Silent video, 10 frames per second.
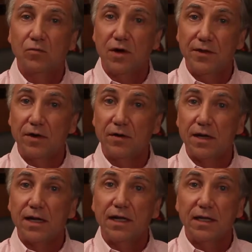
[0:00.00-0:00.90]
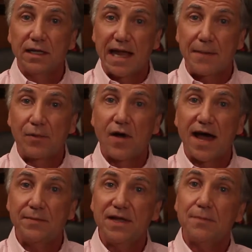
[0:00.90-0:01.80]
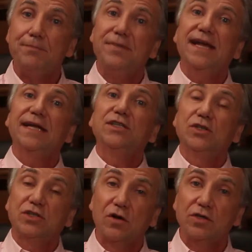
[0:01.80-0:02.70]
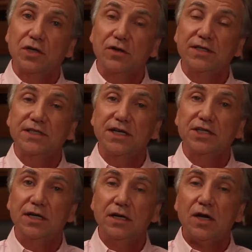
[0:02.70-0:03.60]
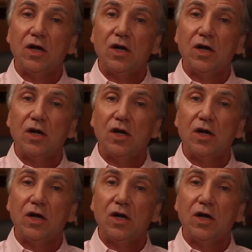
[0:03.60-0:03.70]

whether laparotomy, a big surgical incision,